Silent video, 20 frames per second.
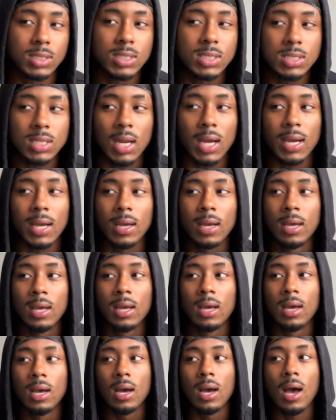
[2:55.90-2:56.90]
it's like,
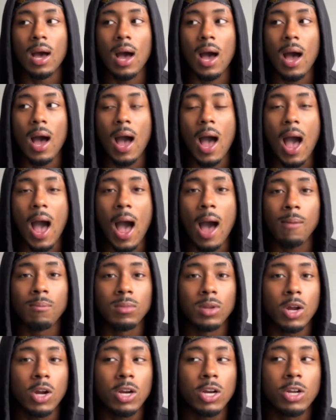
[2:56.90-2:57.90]
I'm
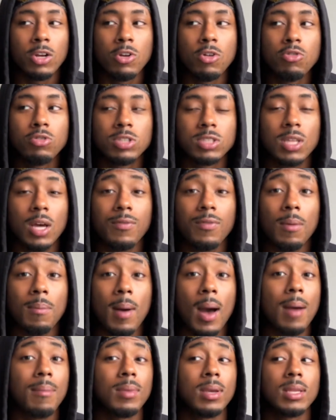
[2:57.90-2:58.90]
learning new stuff
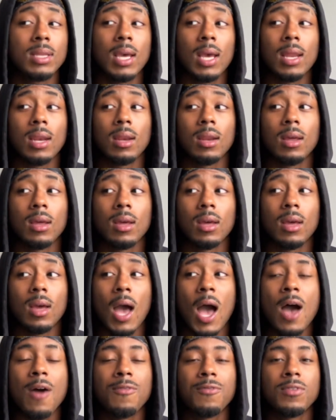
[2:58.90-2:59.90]
about me that
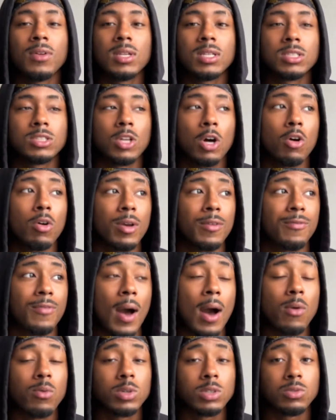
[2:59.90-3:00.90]
I feel as though if
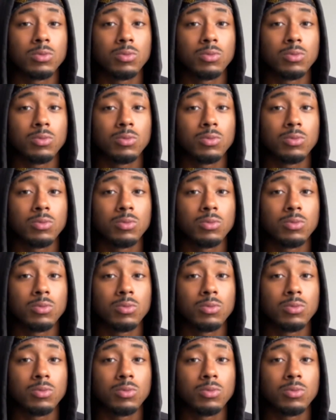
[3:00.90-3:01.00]
I was